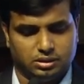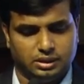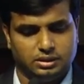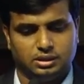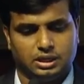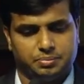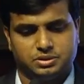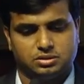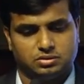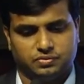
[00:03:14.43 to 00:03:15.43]
In the
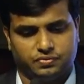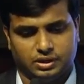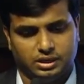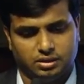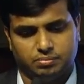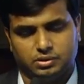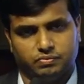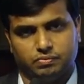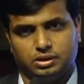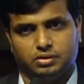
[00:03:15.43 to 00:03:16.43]
absence of any
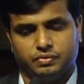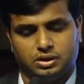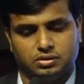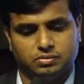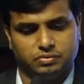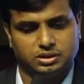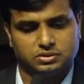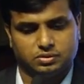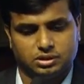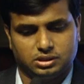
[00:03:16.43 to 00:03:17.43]
effective
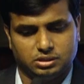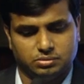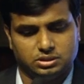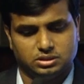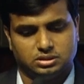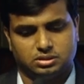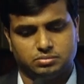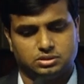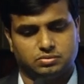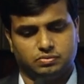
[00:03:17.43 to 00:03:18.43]
wastewater treatment
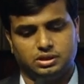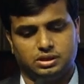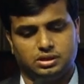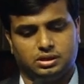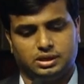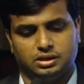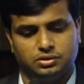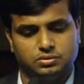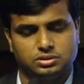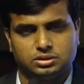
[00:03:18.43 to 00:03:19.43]
systems, we can
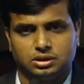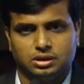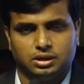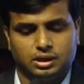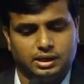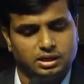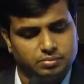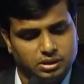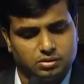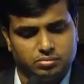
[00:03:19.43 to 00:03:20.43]
use
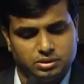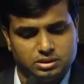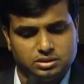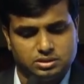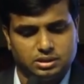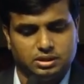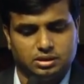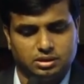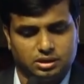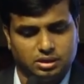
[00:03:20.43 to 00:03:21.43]
antimicrobials
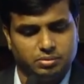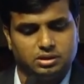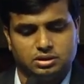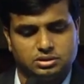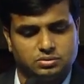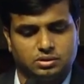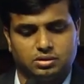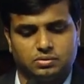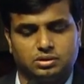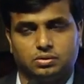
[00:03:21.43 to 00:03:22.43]
and chemicals to
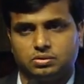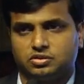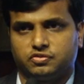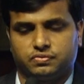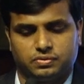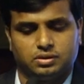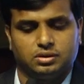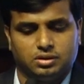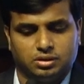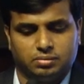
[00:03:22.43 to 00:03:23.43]
control the growth of
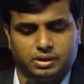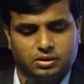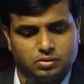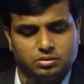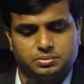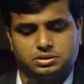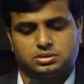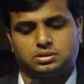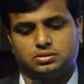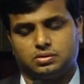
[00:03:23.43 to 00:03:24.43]
microbes,
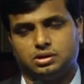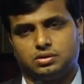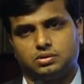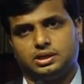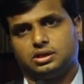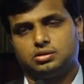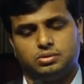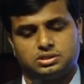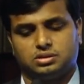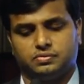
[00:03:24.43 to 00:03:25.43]
to control the
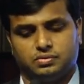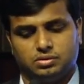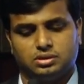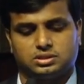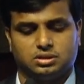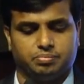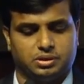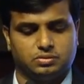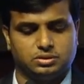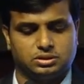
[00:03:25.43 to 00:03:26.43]
accumulation of odorous
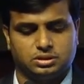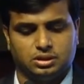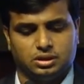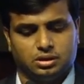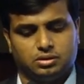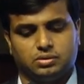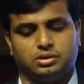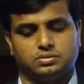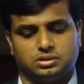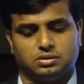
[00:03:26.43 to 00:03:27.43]
compounds, to
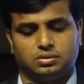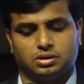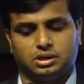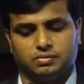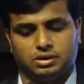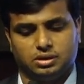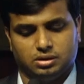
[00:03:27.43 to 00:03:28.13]
reduce the odor level